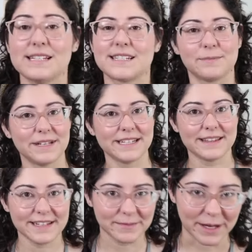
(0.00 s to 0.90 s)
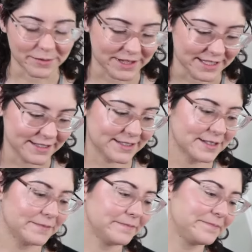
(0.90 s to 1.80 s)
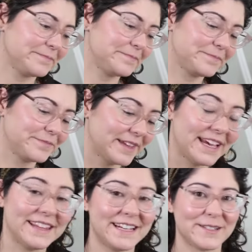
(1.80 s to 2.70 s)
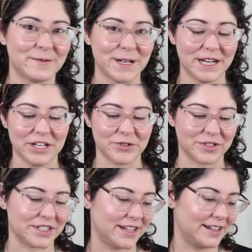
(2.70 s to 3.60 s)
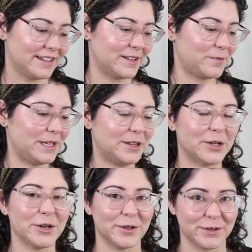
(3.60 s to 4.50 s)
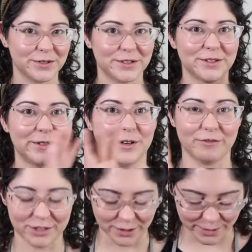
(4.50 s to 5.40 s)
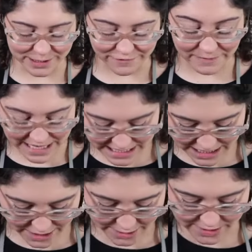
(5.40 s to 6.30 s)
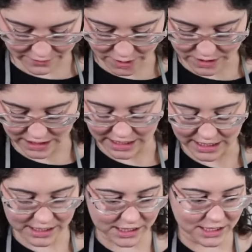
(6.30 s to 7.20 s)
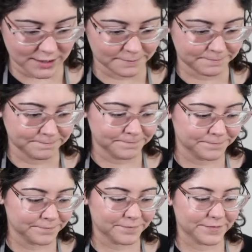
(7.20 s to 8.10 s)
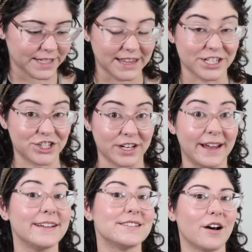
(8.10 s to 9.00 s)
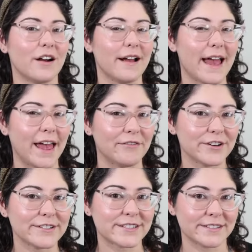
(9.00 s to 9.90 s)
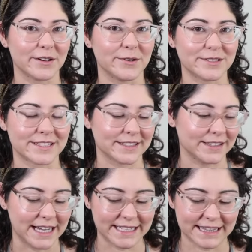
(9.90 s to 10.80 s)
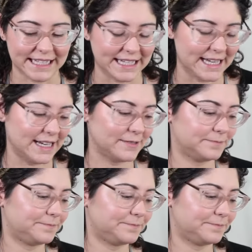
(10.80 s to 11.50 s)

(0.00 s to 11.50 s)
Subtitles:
Something to think about with these that is very interesting that we learned over the course of many years of using this, the shades are ever so slightly